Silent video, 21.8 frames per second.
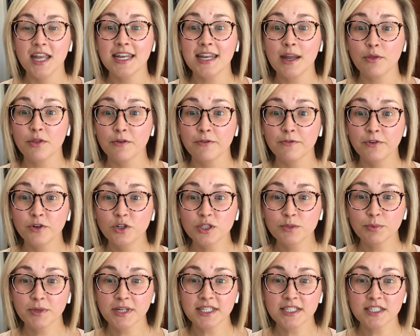Now, the
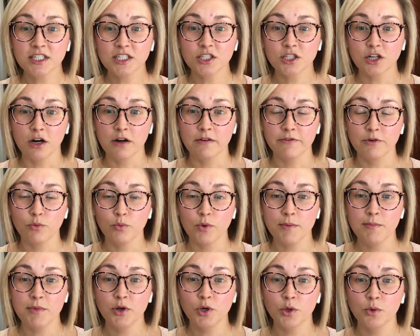first place to start for
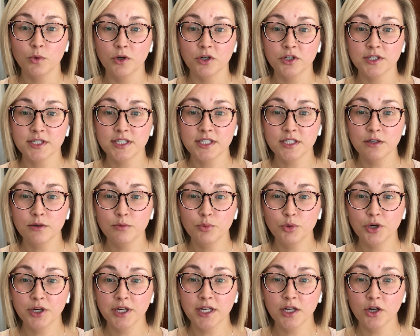women who are still
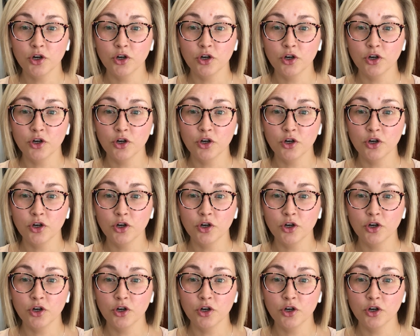pretty